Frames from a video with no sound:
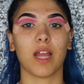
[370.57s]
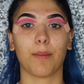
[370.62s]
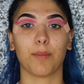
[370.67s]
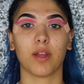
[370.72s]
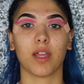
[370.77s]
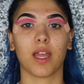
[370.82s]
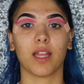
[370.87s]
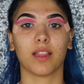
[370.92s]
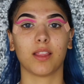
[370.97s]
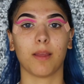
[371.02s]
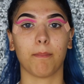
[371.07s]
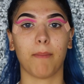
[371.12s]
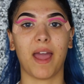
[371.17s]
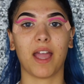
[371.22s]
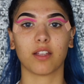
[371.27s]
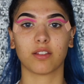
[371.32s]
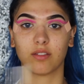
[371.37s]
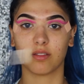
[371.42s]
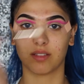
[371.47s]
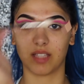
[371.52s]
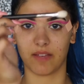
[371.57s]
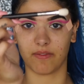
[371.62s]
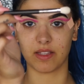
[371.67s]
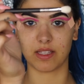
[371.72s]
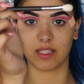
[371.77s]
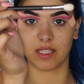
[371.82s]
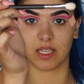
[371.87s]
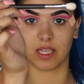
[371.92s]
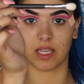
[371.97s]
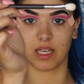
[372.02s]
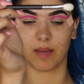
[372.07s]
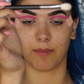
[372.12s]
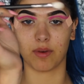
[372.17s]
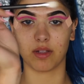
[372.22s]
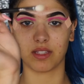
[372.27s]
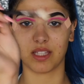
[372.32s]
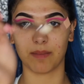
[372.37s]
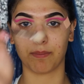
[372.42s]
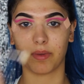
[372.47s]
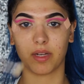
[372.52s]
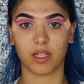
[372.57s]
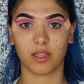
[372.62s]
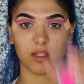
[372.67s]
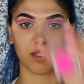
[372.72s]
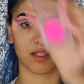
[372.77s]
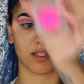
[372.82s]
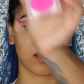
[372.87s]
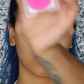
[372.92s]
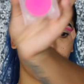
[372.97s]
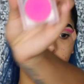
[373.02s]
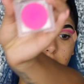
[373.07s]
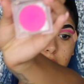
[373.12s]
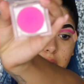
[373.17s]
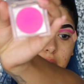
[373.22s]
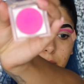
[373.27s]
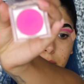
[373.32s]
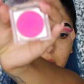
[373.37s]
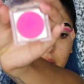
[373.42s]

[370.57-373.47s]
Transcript: I'm gonna get the MAC 217. I'm gonna dip it in the same